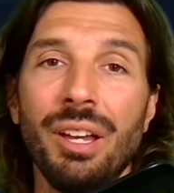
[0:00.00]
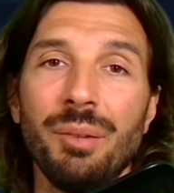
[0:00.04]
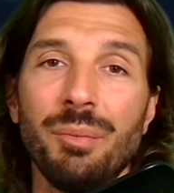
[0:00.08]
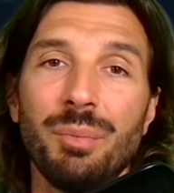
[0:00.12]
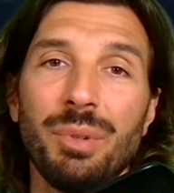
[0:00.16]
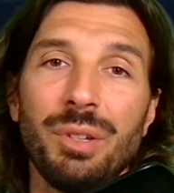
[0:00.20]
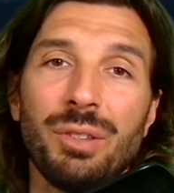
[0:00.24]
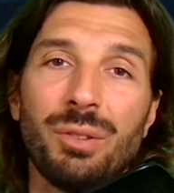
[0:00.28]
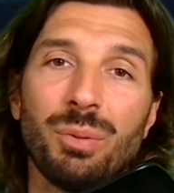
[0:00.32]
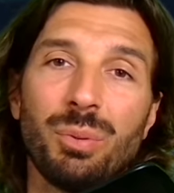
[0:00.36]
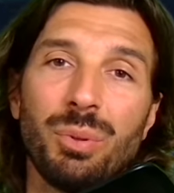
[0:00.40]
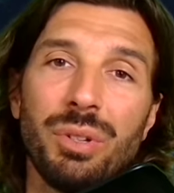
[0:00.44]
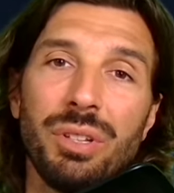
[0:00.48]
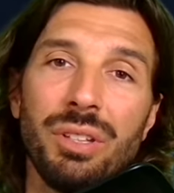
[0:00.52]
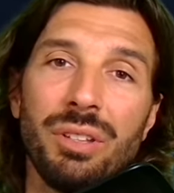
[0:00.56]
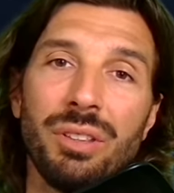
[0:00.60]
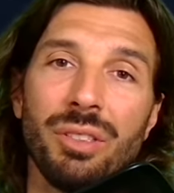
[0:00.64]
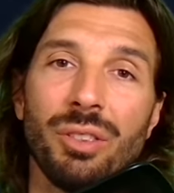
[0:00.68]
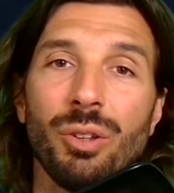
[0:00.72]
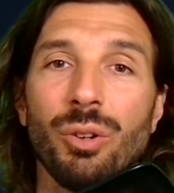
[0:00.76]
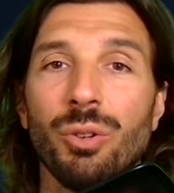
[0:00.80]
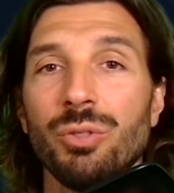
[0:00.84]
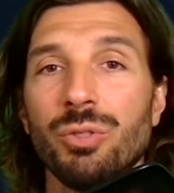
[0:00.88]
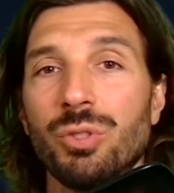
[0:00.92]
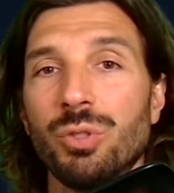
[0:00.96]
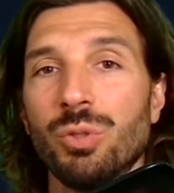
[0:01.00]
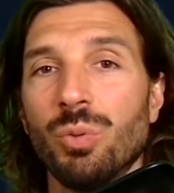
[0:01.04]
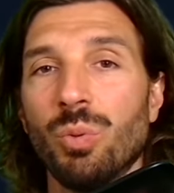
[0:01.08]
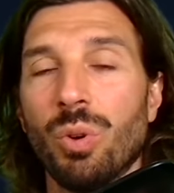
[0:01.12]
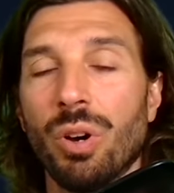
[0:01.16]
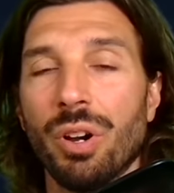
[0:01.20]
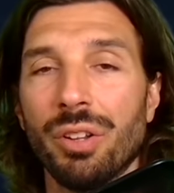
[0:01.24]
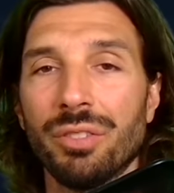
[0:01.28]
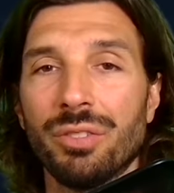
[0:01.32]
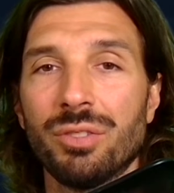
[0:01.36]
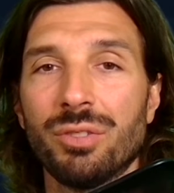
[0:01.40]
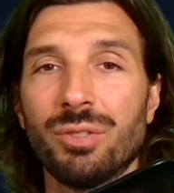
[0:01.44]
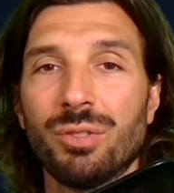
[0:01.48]
between those who
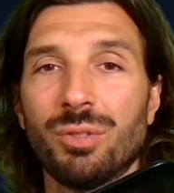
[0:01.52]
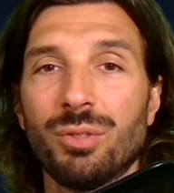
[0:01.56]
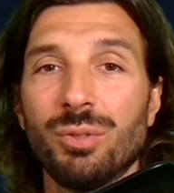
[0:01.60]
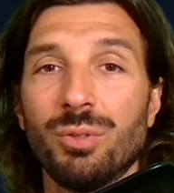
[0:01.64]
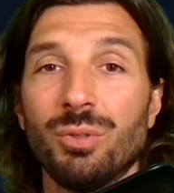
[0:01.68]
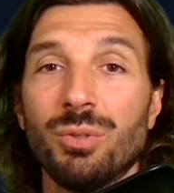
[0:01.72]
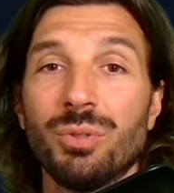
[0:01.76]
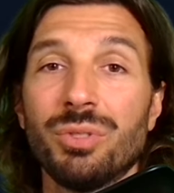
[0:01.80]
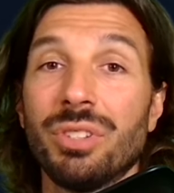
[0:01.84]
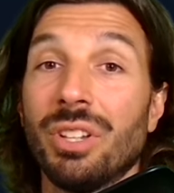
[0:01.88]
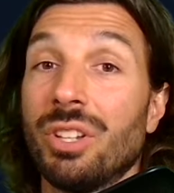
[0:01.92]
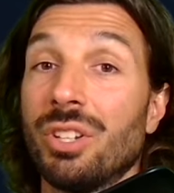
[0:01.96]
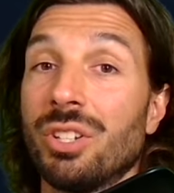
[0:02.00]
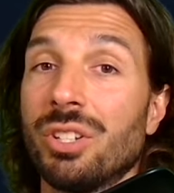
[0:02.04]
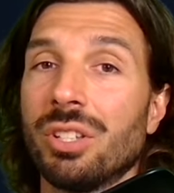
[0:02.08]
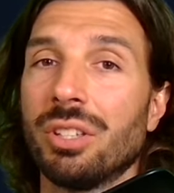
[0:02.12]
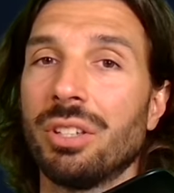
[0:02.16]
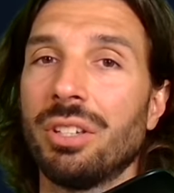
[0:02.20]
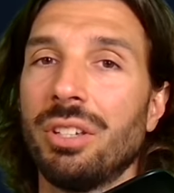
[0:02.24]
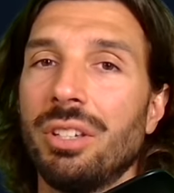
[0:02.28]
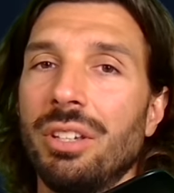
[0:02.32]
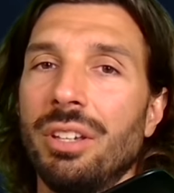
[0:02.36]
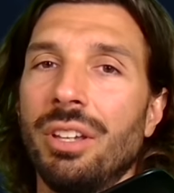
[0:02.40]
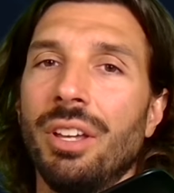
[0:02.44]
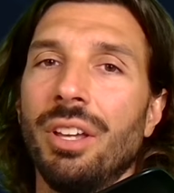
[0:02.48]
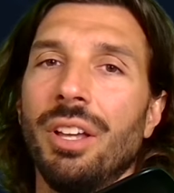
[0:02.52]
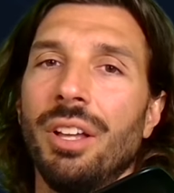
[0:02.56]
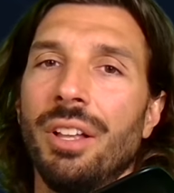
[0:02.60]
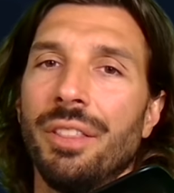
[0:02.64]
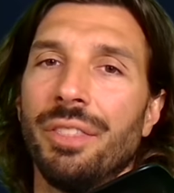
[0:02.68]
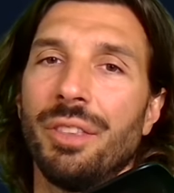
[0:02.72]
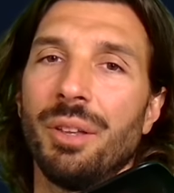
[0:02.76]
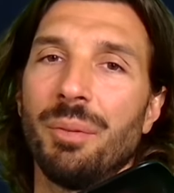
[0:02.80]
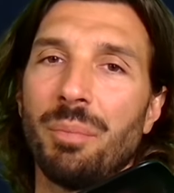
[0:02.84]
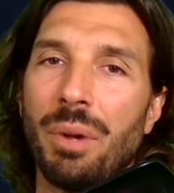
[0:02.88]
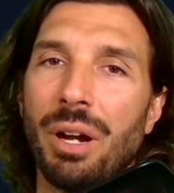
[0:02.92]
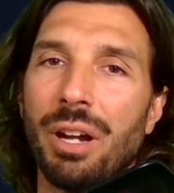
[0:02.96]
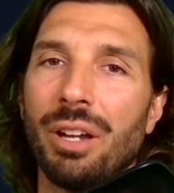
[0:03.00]
want to essentially
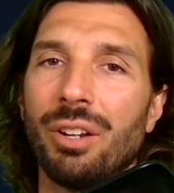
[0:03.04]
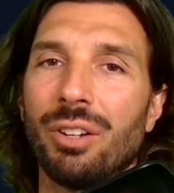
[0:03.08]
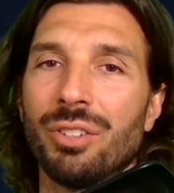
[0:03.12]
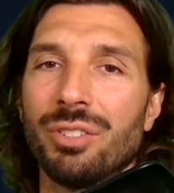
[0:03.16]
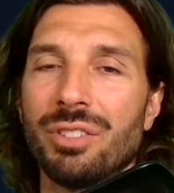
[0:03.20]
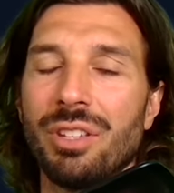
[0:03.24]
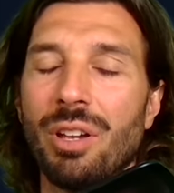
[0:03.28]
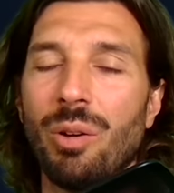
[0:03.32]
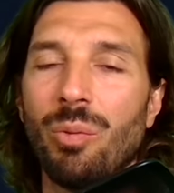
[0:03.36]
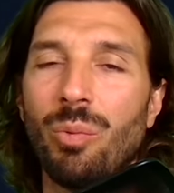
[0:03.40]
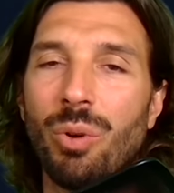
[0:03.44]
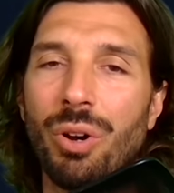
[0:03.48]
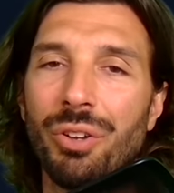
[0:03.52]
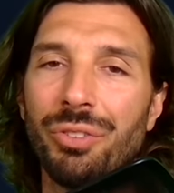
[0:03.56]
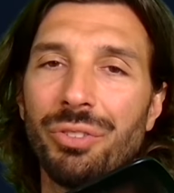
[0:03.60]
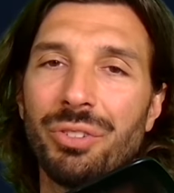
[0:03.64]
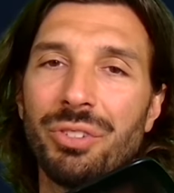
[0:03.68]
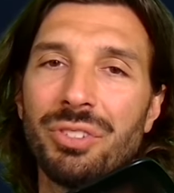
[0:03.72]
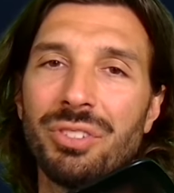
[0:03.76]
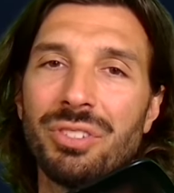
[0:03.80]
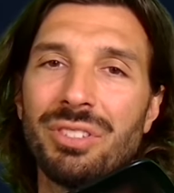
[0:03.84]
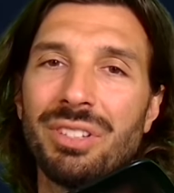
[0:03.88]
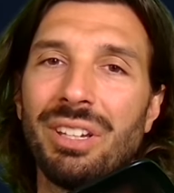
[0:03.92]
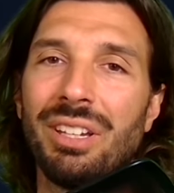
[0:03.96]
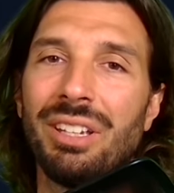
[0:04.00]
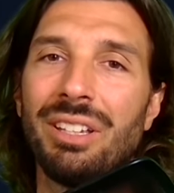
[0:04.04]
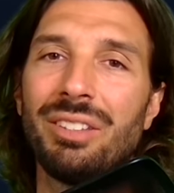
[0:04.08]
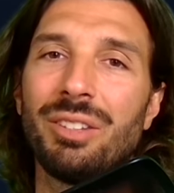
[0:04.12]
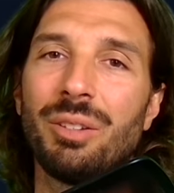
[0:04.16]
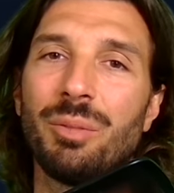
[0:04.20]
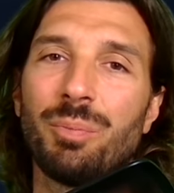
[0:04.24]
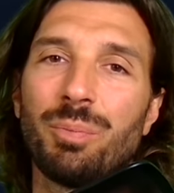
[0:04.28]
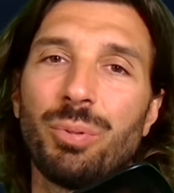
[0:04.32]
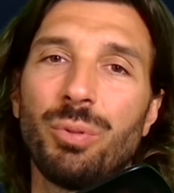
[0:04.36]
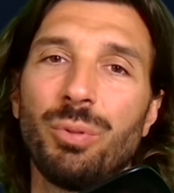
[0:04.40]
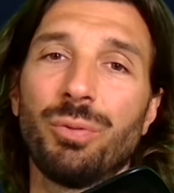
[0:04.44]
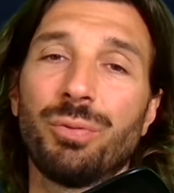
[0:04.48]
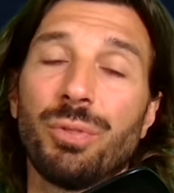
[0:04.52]
the miners that want to stake the
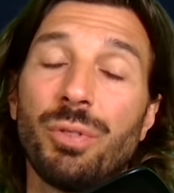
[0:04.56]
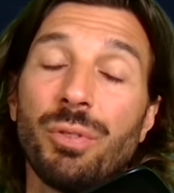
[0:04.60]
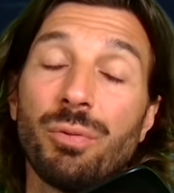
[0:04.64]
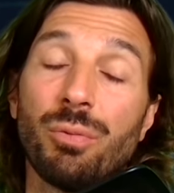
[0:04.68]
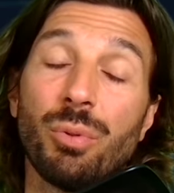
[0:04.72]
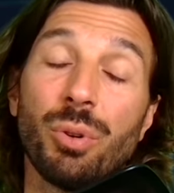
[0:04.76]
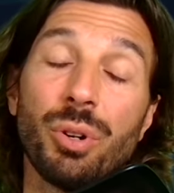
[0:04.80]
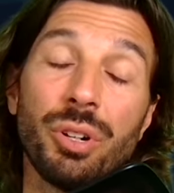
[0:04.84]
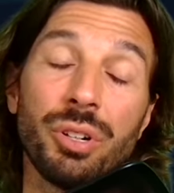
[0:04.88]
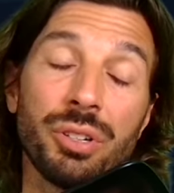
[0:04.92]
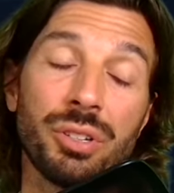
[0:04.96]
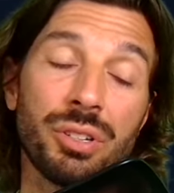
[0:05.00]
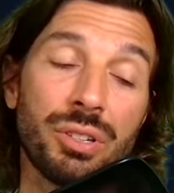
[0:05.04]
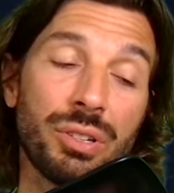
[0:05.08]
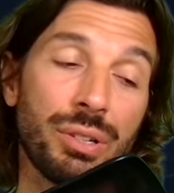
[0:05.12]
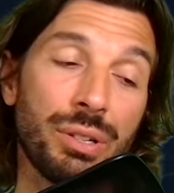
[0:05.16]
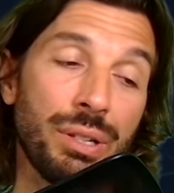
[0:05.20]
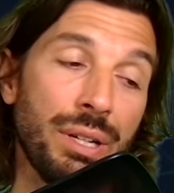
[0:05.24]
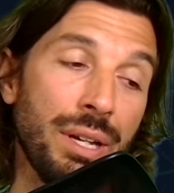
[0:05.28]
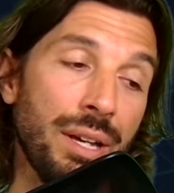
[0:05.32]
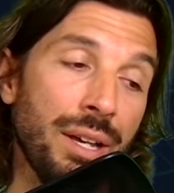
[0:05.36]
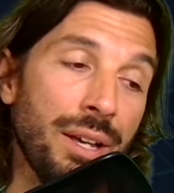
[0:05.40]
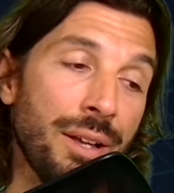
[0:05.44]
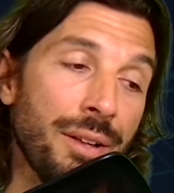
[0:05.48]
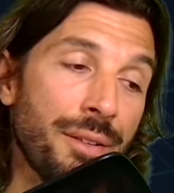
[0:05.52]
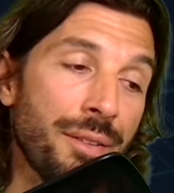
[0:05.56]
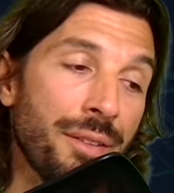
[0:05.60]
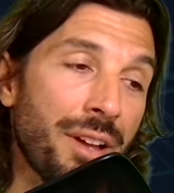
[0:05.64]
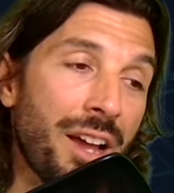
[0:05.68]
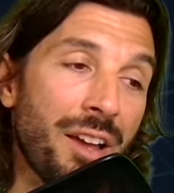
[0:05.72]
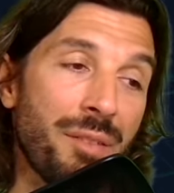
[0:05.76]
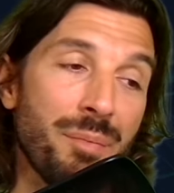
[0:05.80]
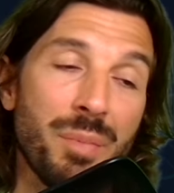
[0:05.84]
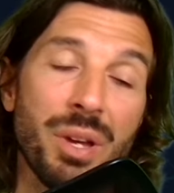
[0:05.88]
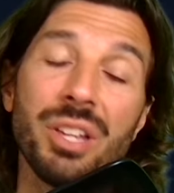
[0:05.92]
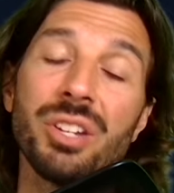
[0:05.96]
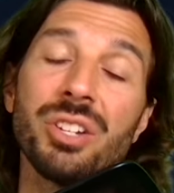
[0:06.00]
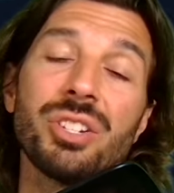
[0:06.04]
proof of work? I
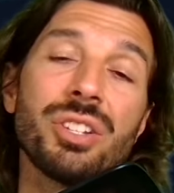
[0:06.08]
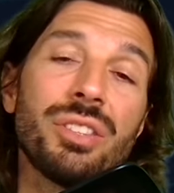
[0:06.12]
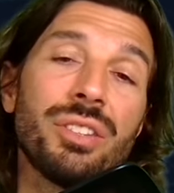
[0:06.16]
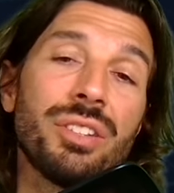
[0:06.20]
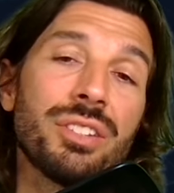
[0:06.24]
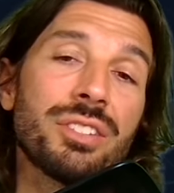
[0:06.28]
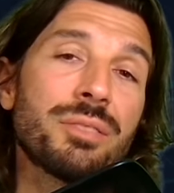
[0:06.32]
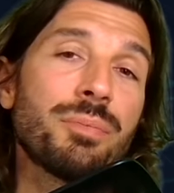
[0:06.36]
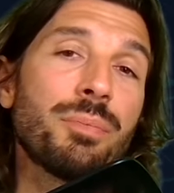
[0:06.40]
mentioned this